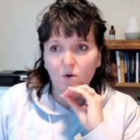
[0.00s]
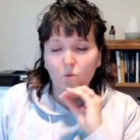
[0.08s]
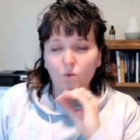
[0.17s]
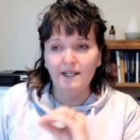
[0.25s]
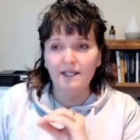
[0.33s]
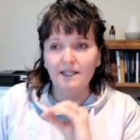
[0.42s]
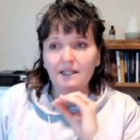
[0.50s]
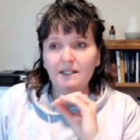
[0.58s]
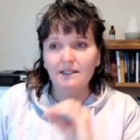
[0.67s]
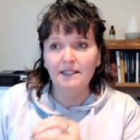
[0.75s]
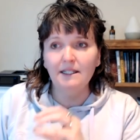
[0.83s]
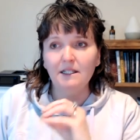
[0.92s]

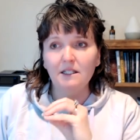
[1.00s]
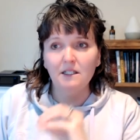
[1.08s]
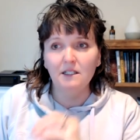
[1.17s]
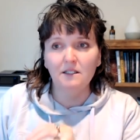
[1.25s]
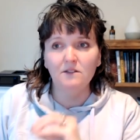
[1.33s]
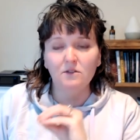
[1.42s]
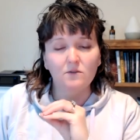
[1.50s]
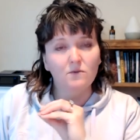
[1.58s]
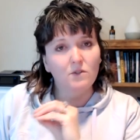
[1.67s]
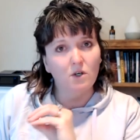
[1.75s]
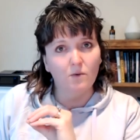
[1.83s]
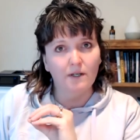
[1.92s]
we lean into
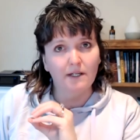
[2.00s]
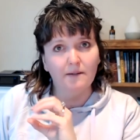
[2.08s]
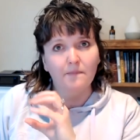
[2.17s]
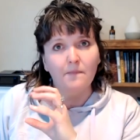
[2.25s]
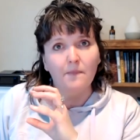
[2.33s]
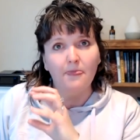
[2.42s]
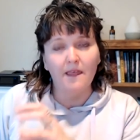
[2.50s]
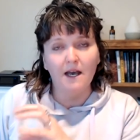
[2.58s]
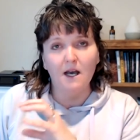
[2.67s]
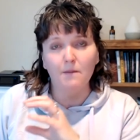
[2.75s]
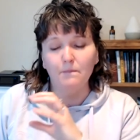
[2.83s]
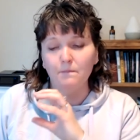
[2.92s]
knowing
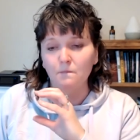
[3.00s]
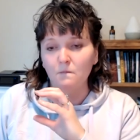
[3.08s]
that